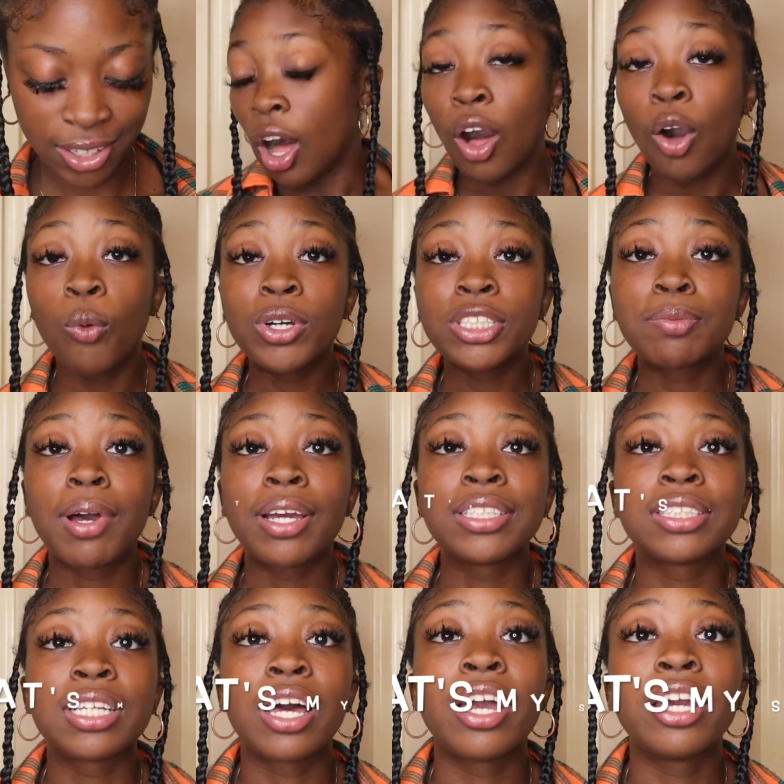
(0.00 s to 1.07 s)
Oh, what's my
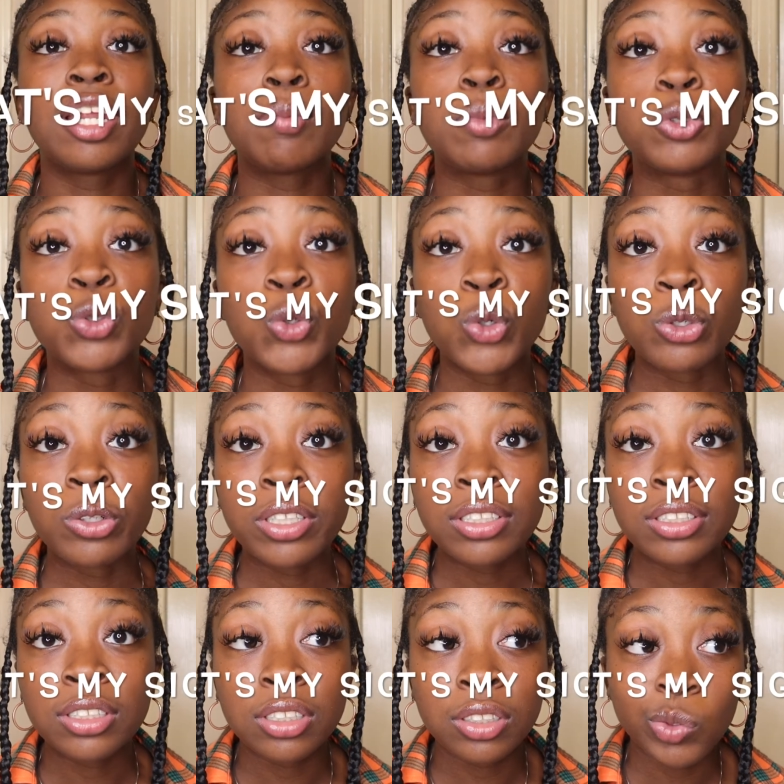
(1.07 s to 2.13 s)
sign? I'm a
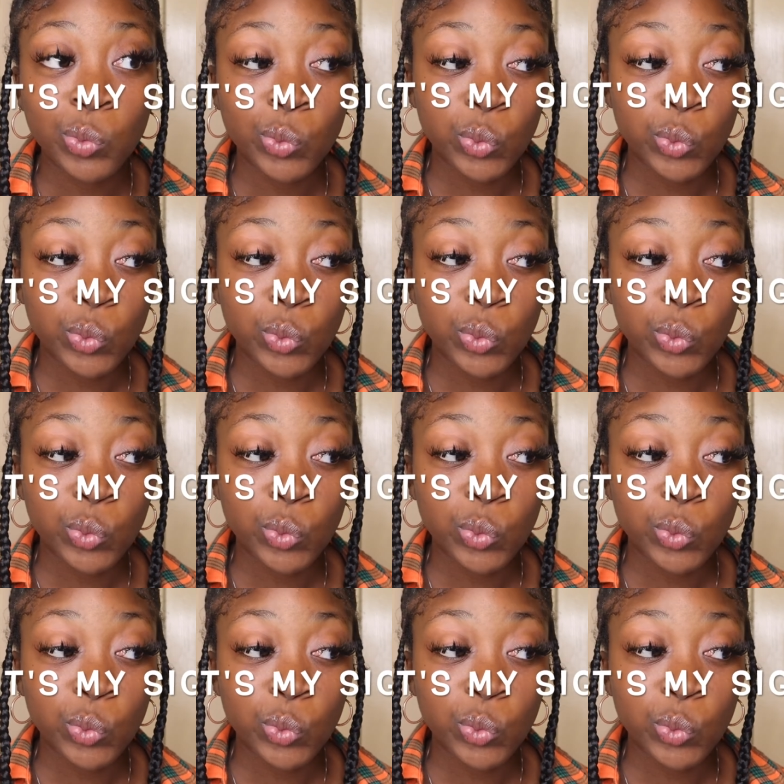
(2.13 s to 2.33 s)
Taurus.